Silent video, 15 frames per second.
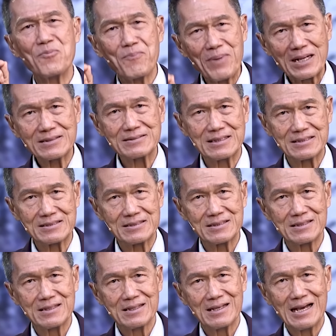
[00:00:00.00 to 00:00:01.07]
practice
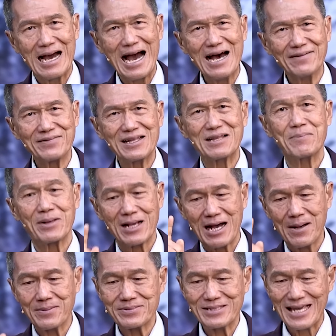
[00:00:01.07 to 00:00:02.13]
until it
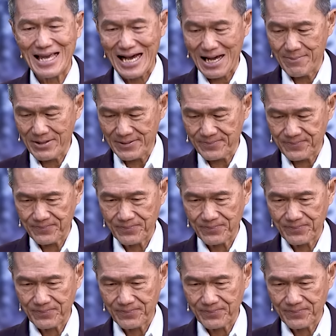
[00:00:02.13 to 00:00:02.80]
becomes a habit.